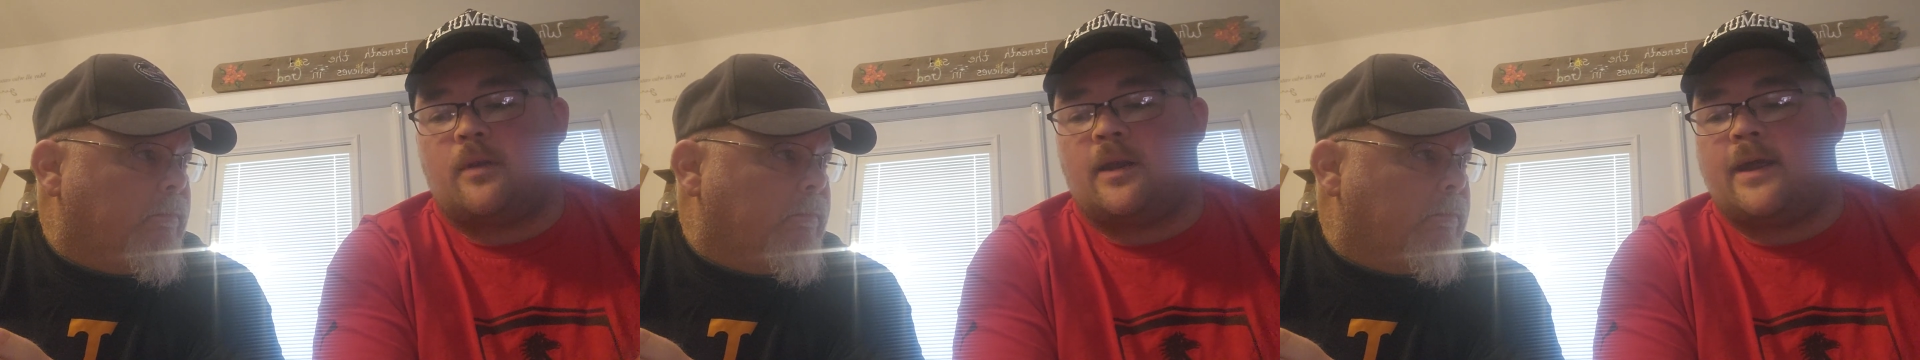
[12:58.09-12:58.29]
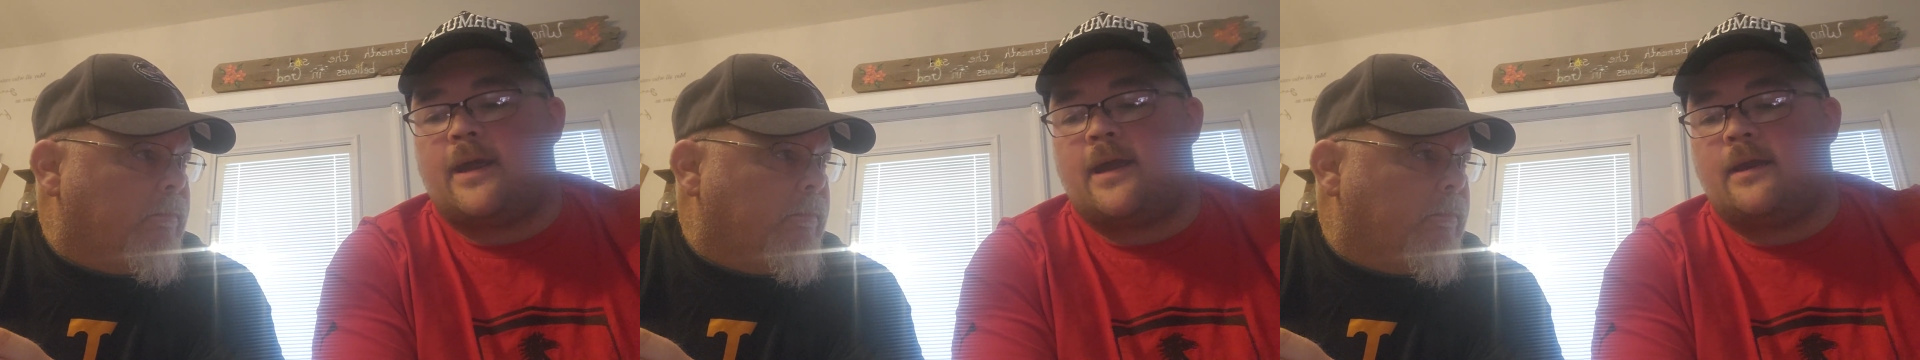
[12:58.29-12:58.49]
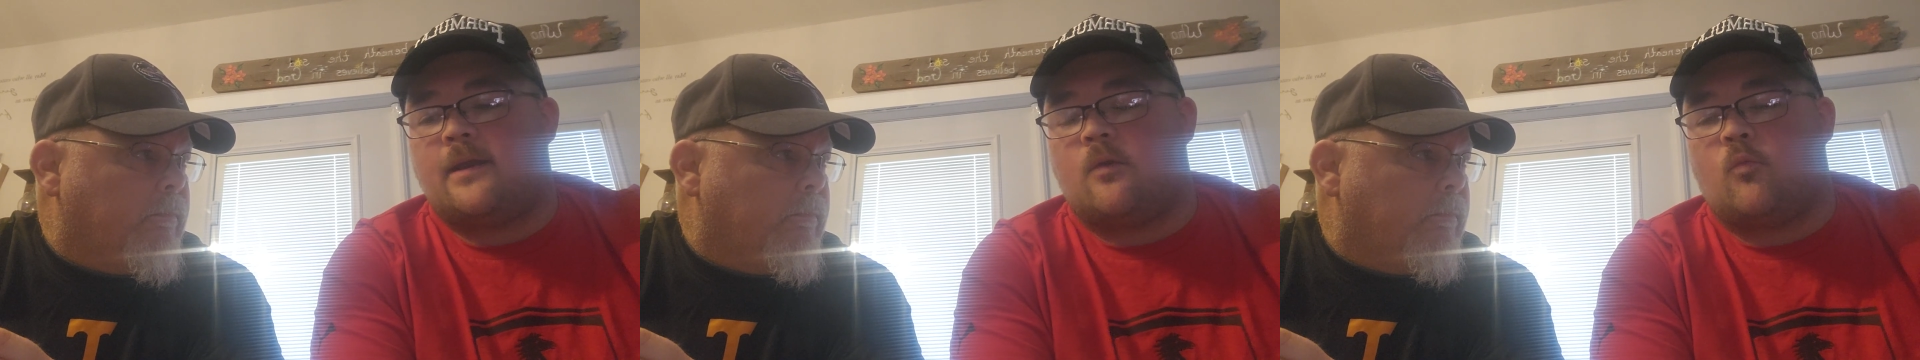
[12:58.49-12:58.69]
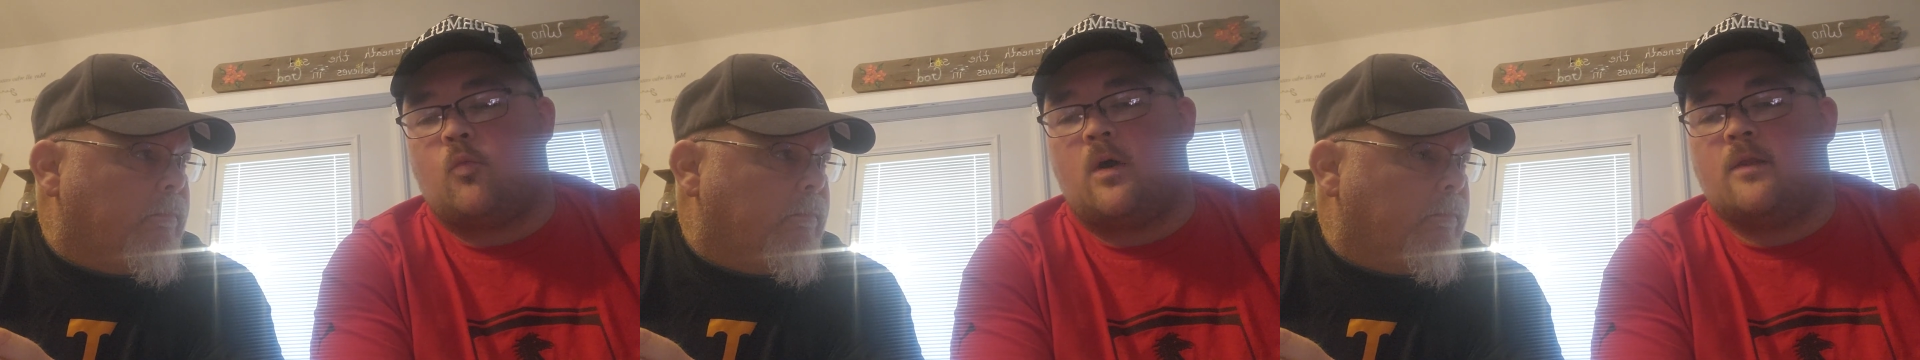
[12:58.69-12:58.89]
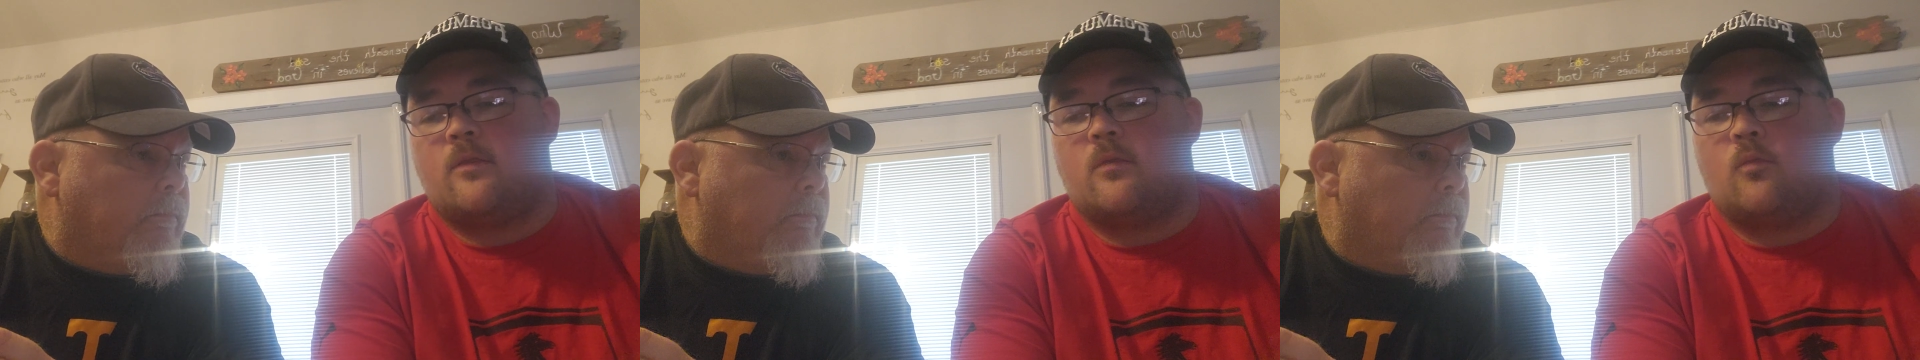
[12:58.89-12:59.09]
played and
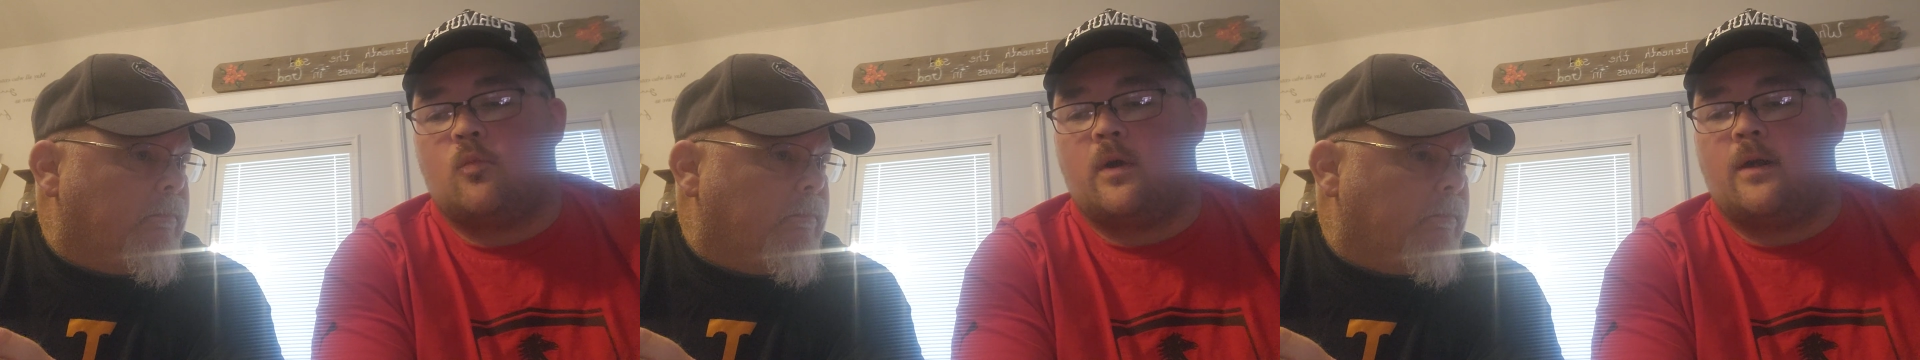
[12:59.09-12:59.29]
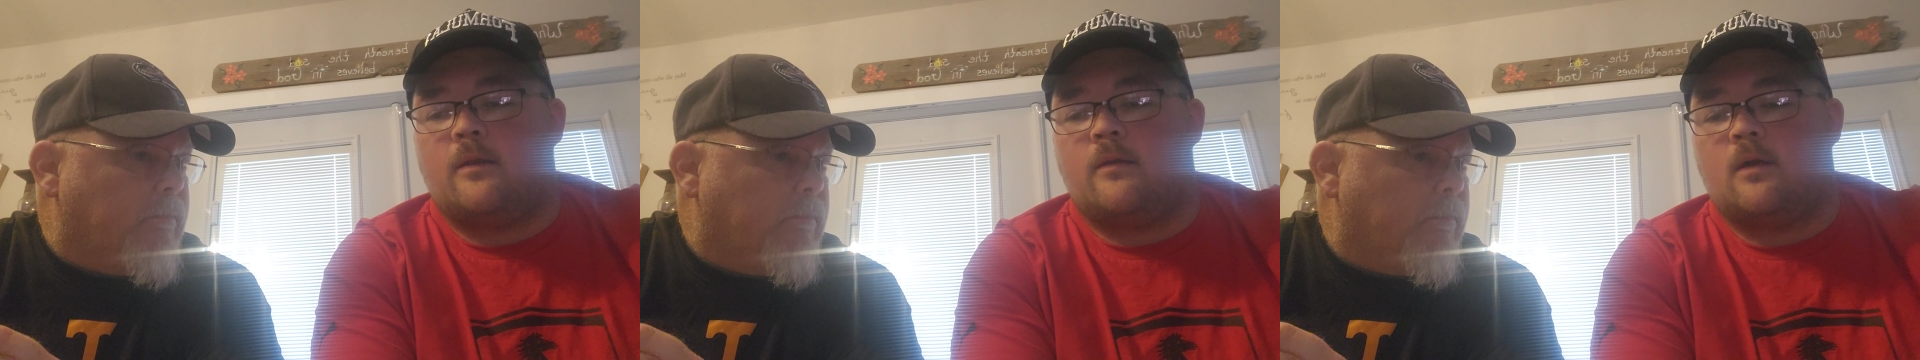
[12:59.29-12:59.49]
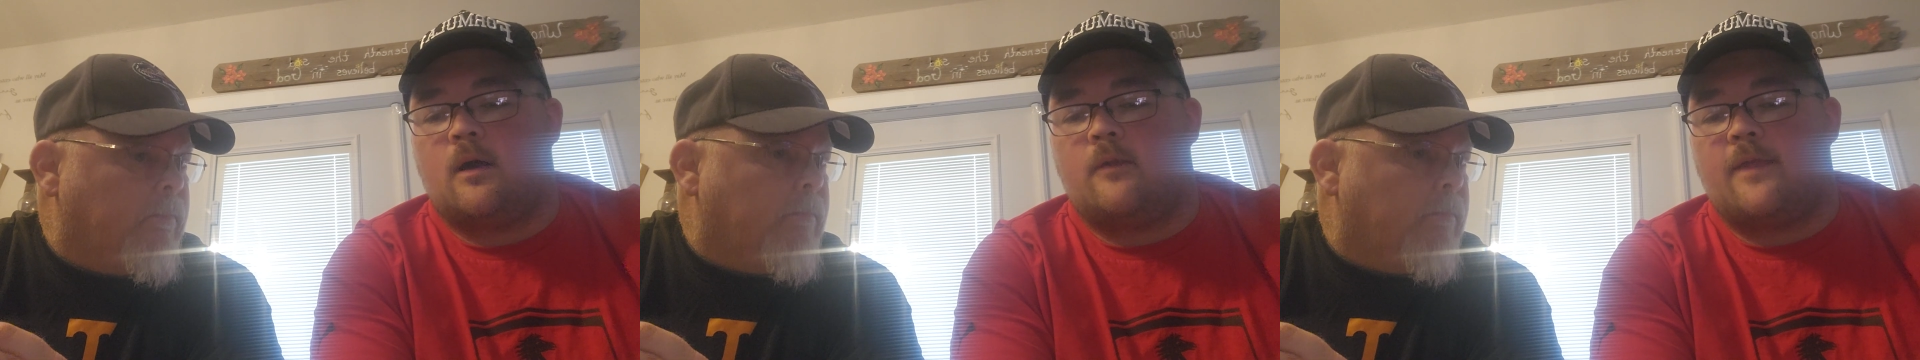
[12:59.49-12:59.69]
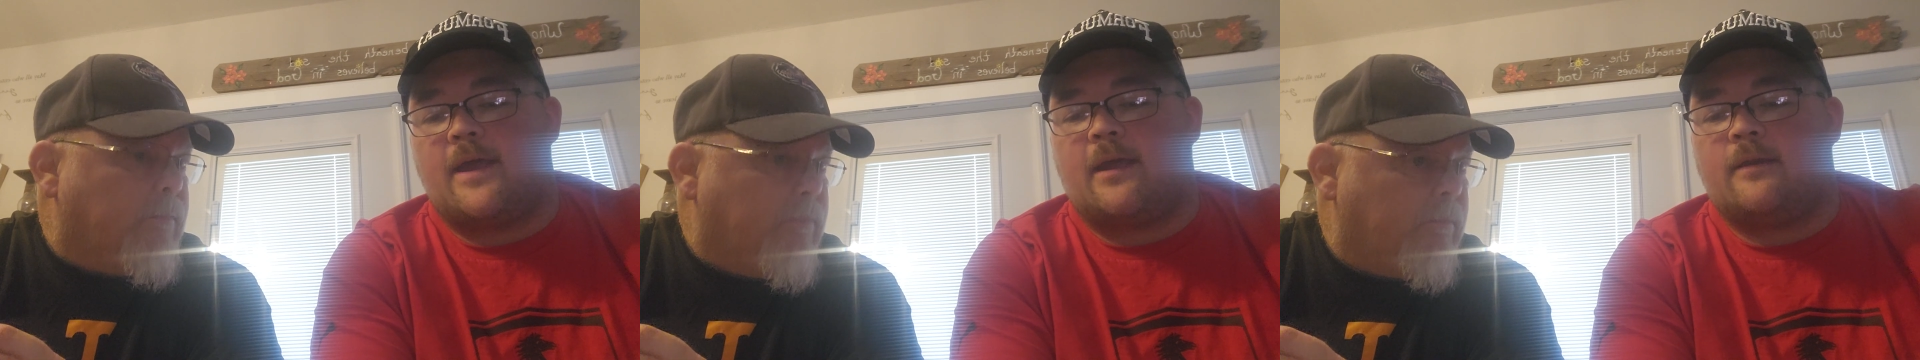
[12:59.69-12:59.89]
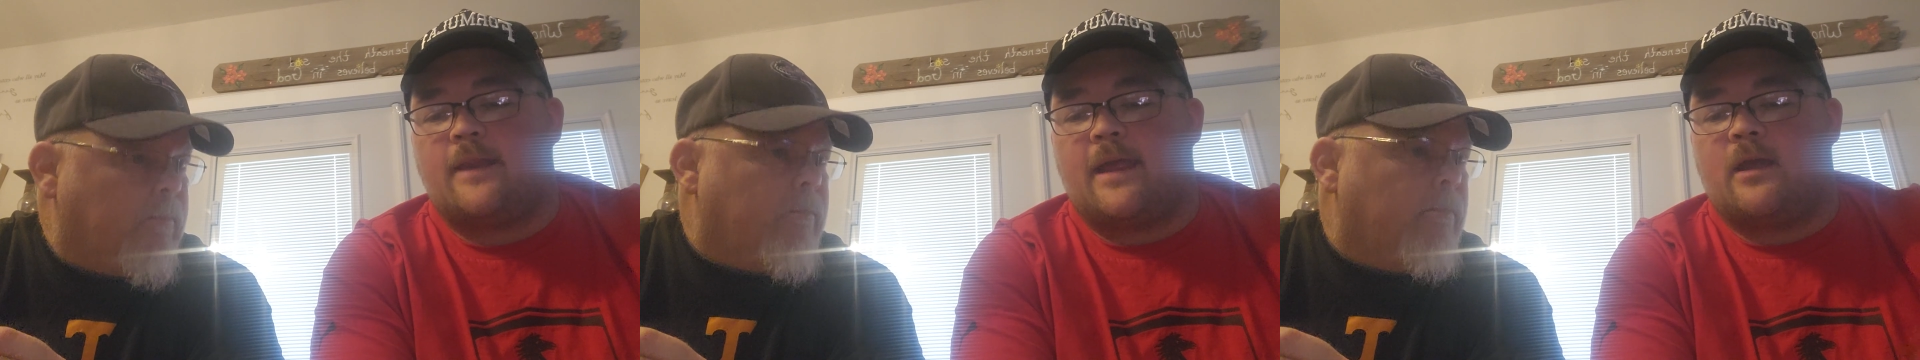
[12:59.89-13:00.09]
what they
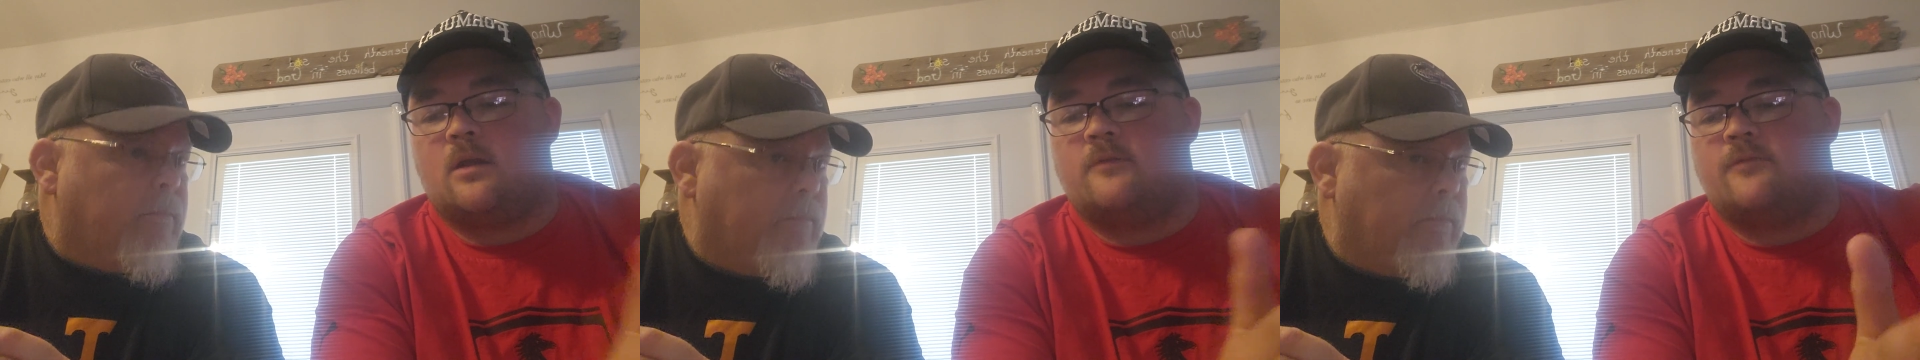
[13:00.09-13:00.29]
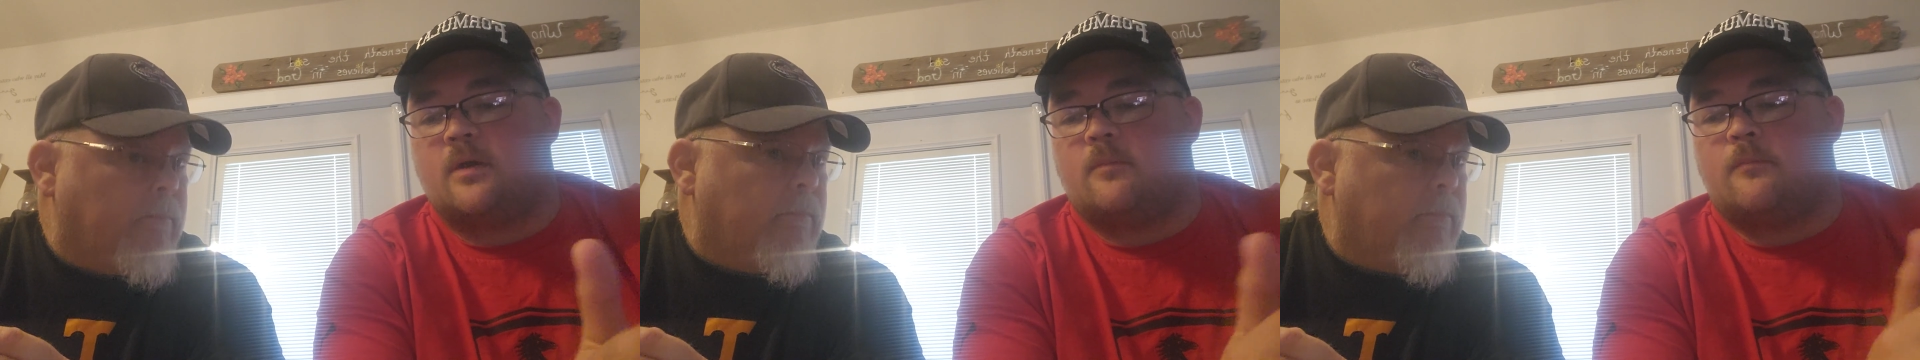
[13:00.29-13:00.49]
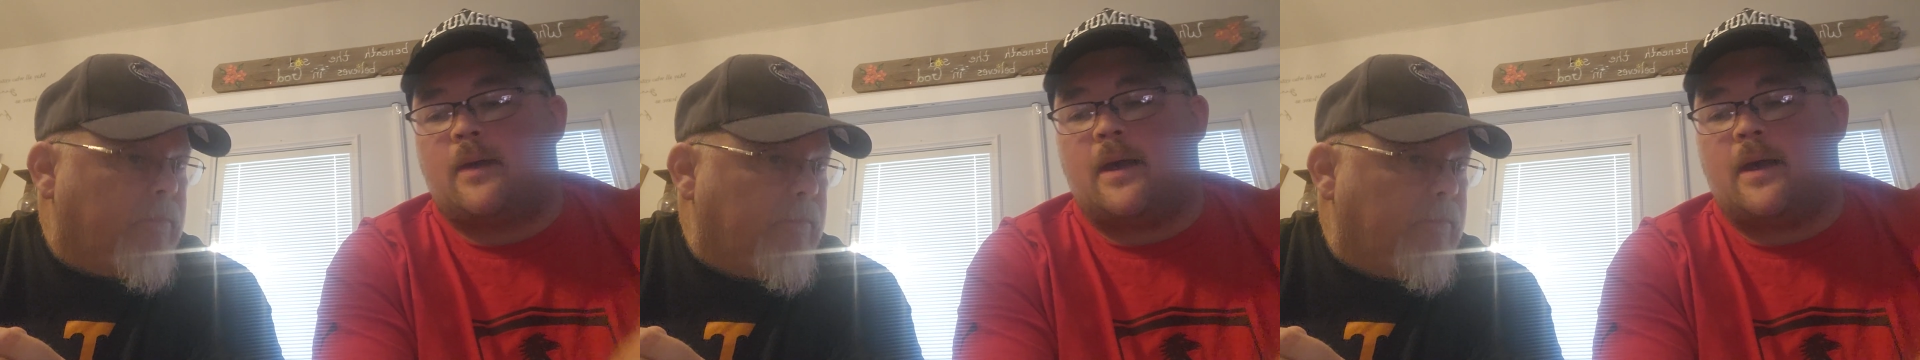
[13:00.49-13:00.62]
could have done